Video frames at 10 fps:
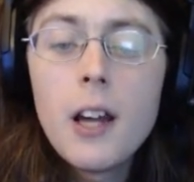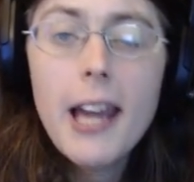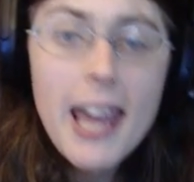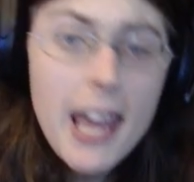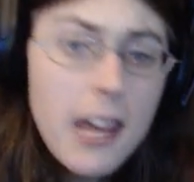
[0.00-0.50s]

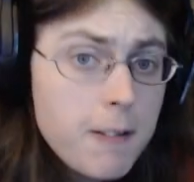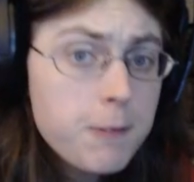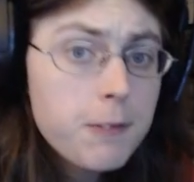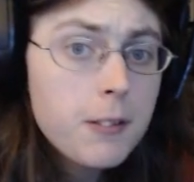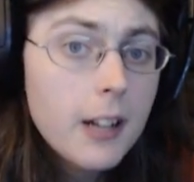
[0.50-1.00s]
if
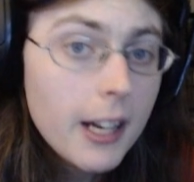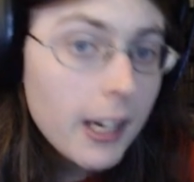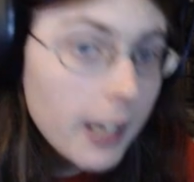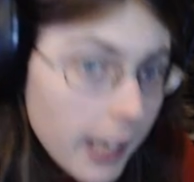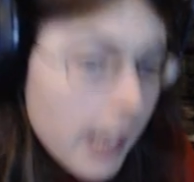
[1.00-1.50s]

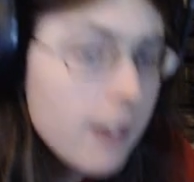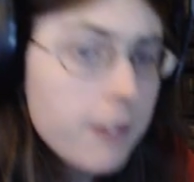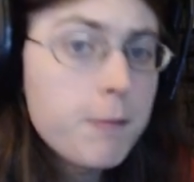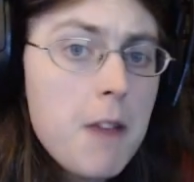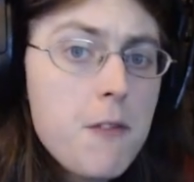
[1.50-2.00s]

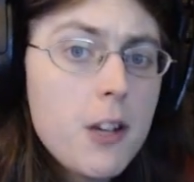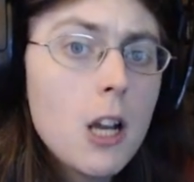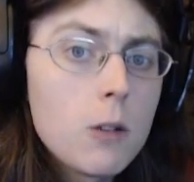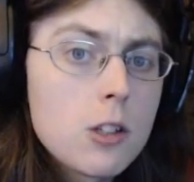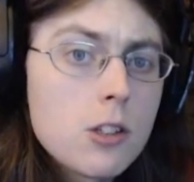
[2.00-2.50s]
my
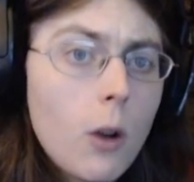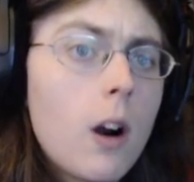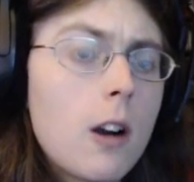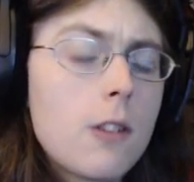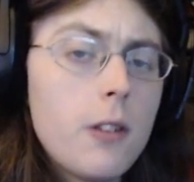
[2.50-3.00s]
video was so
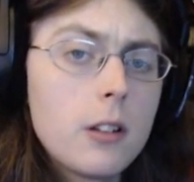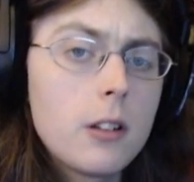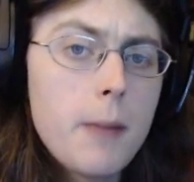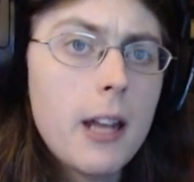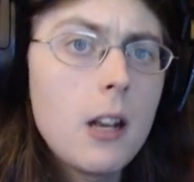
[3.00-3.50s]
hurtful to
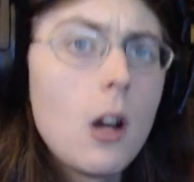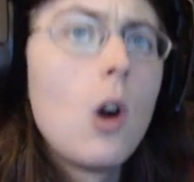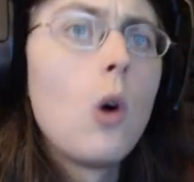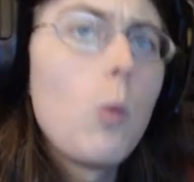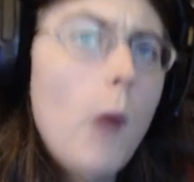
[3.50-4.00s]
Ben,
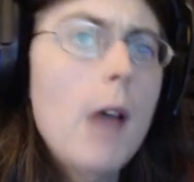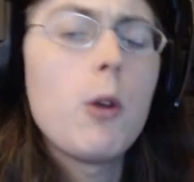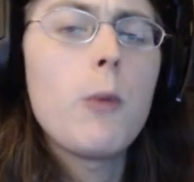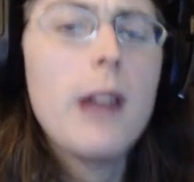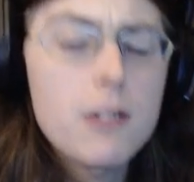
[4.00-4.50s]
why
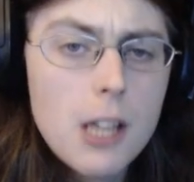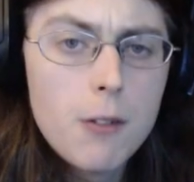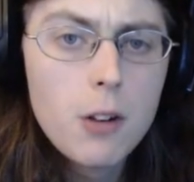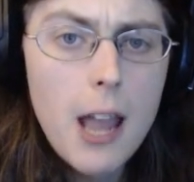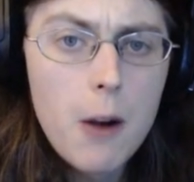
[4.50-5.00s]
would we have
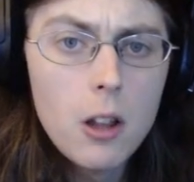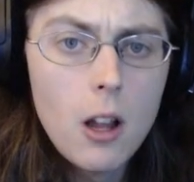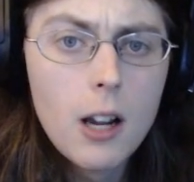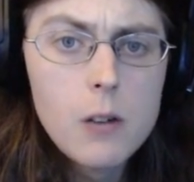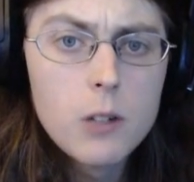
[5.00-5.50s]
several hour long
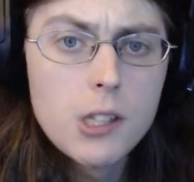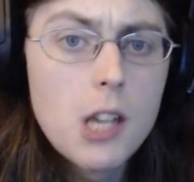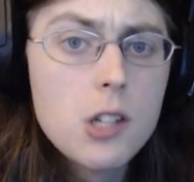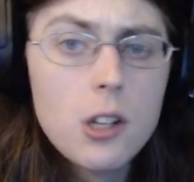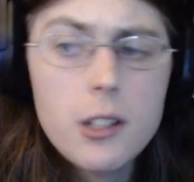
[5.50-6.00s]

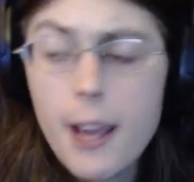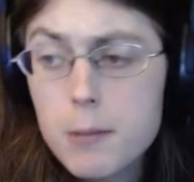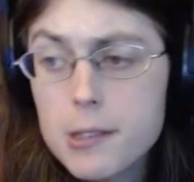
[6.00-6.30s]
conversation in DMs?